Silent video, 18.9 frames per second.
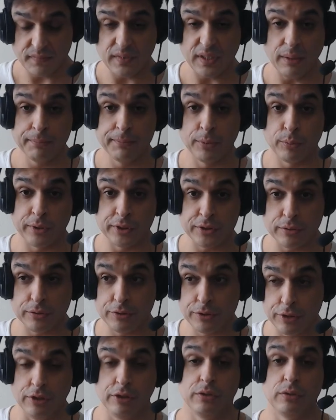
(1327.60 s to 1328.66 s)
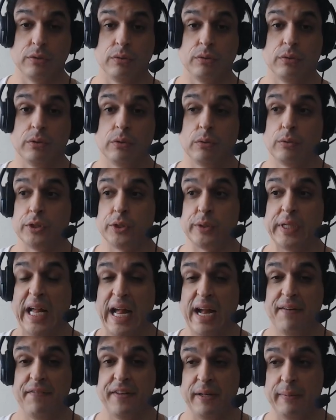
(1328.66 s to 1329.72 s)
but what you do when you
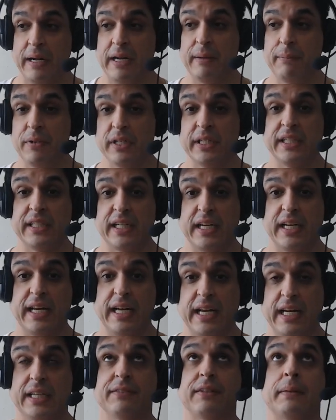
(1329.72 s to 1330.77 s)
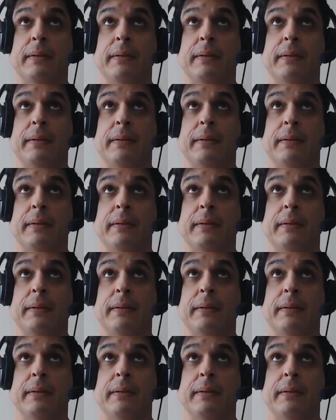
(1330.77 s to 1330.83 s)
have the amount of money that I have,